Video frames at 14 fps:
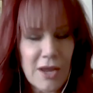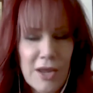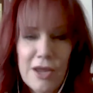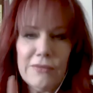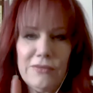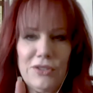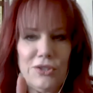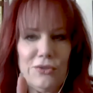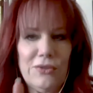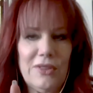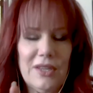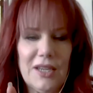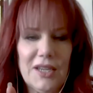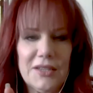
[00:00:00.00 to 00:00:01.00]
have two
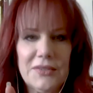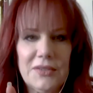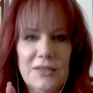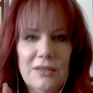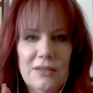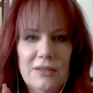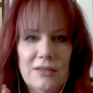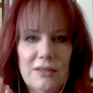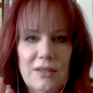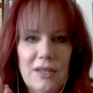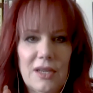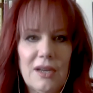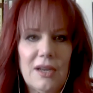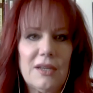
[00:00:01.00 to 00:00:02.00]
things
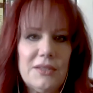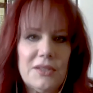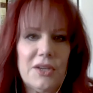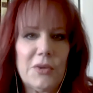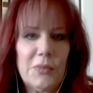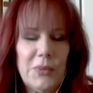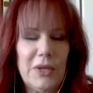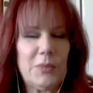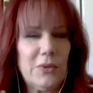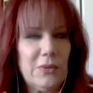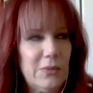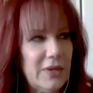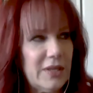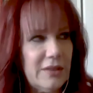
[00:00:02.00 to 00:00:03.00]
that I start
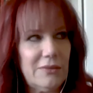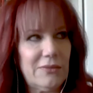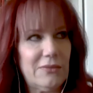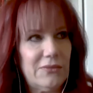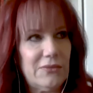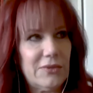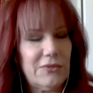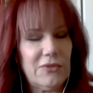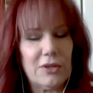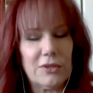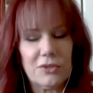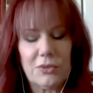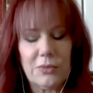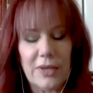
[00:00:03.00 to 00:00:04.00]
people with for
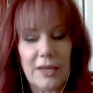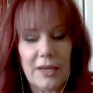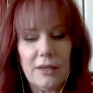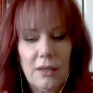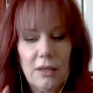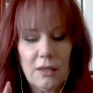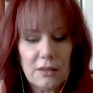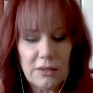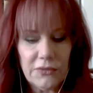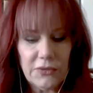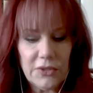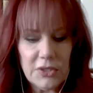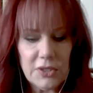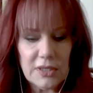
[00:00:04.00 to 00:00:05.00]
feng shui. The
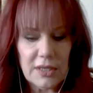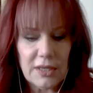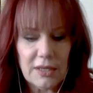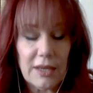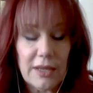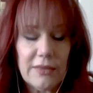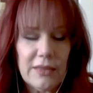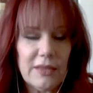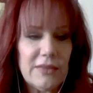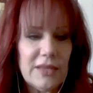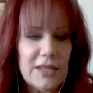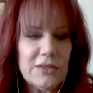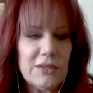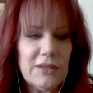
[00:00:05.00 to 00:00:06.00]
first thing, and
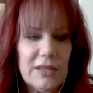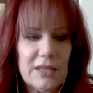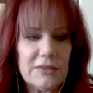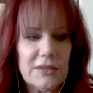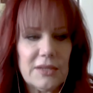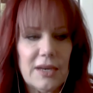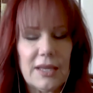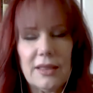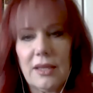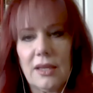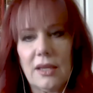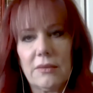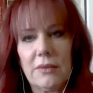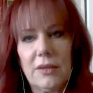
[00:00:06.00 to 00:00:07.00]
these are things that I
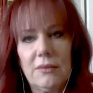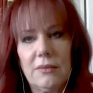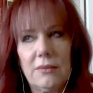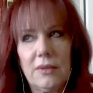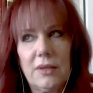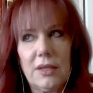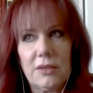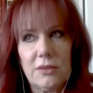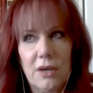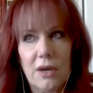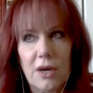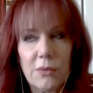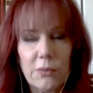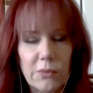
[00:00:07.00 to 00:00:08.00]
think
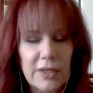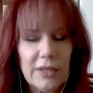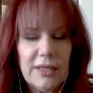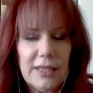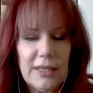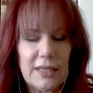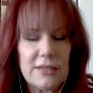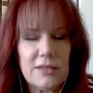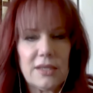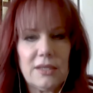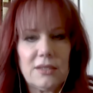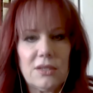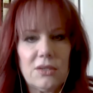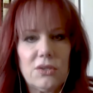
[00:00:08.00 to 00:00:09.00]
are really
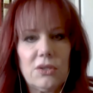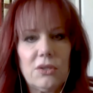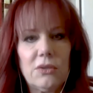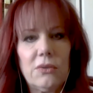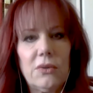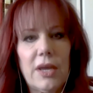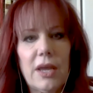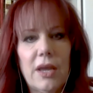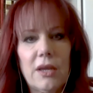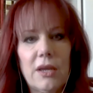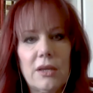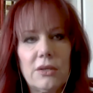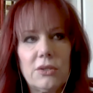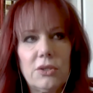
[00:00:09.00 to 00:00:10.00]
easy to do,
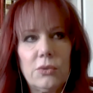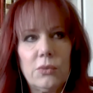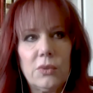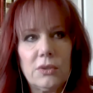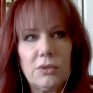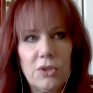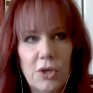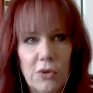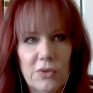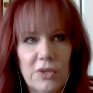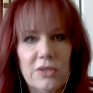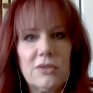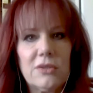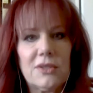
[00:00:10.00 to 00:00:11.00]
and you will
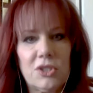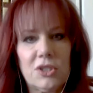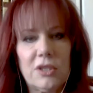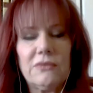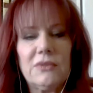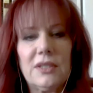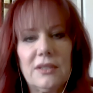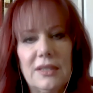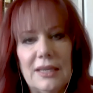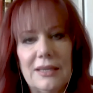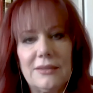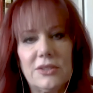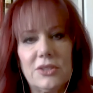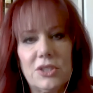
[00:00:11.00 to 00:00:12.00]
notice a shift in the
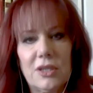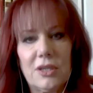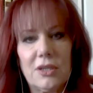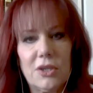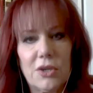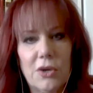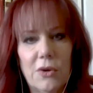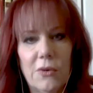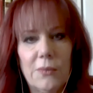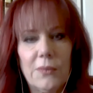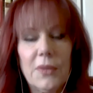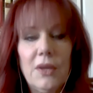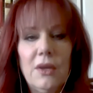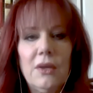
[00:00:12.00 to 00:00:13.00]
energy in your home.
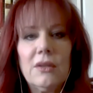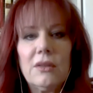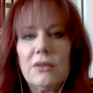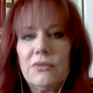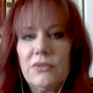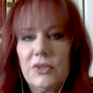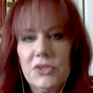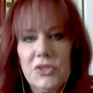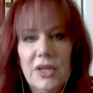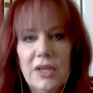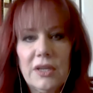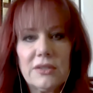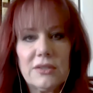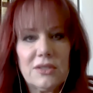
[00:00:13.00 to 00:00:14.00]
The first
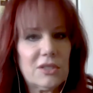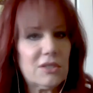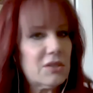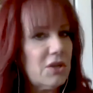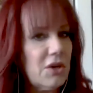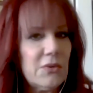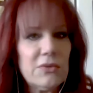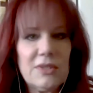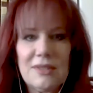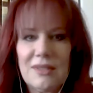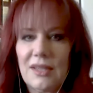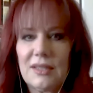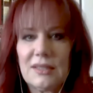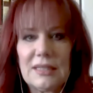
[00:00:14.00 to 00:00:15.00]
thing is just go
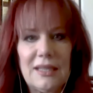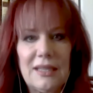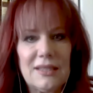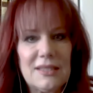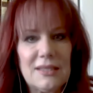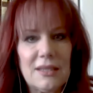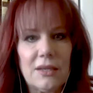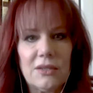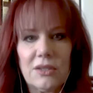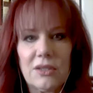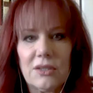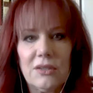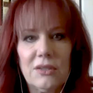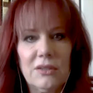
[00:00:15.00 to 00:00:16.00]
sit in the
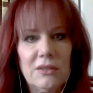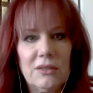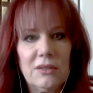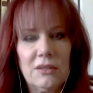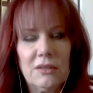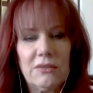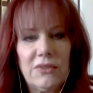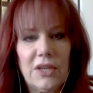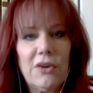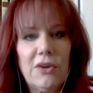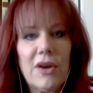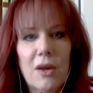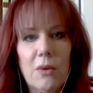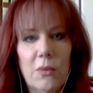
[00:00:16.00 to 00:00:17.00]
center.
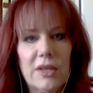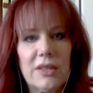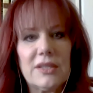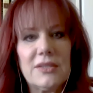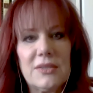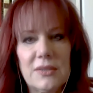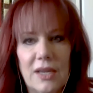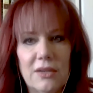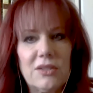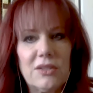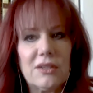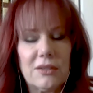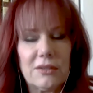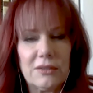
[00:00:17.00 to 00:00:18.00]
Figure out where the
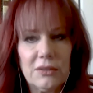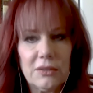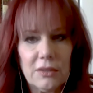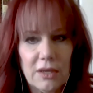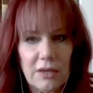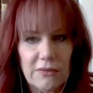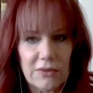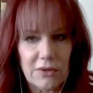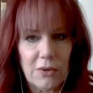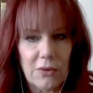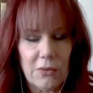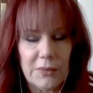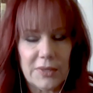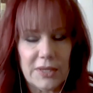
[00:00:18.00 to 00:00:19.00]
center of your
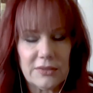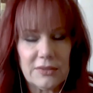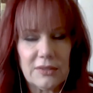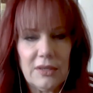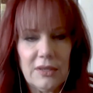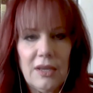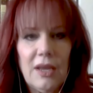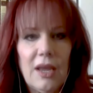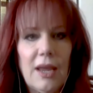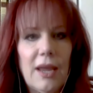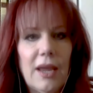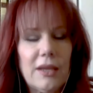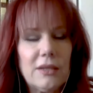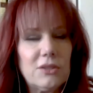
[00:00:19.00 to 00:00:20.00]
home is,
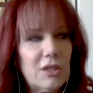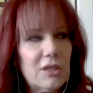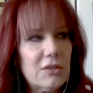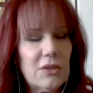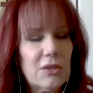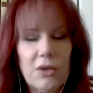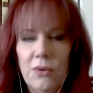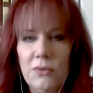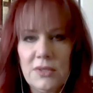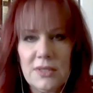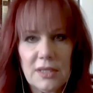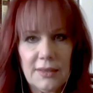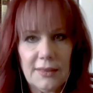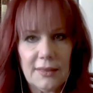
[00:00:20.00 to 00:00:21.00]
and just go
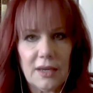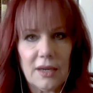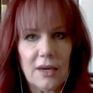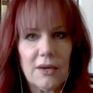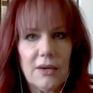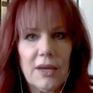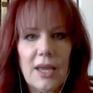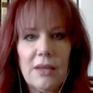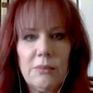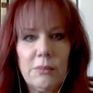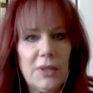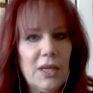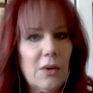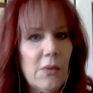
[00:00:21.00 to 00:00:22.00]
sit there
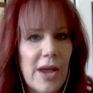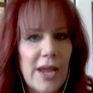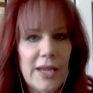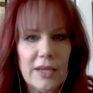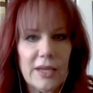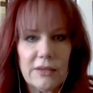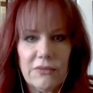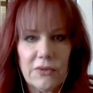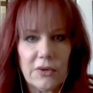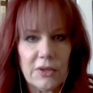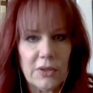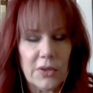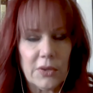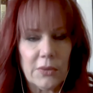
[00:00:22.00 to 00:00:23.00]
and be quiet for
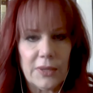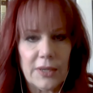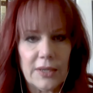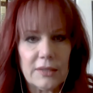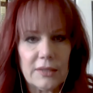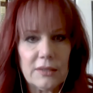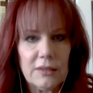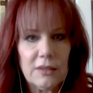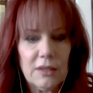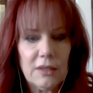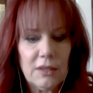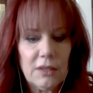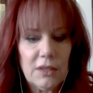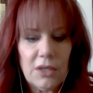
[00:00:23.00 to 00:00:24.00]
a little bit.
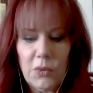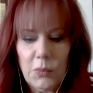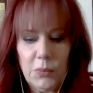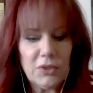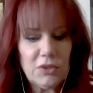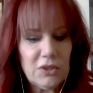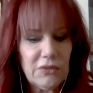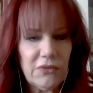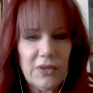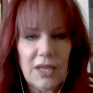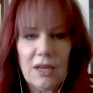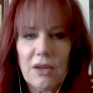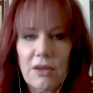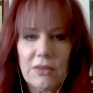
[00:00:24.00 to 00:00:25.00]
Put your
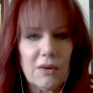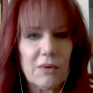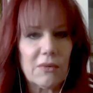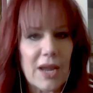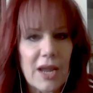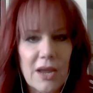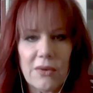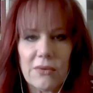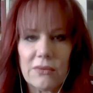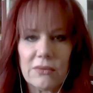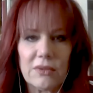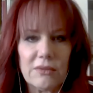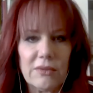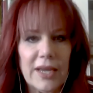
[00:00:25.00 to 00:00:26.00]
feet on the
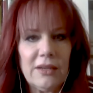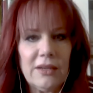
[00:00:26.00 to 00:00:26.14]
ground. Let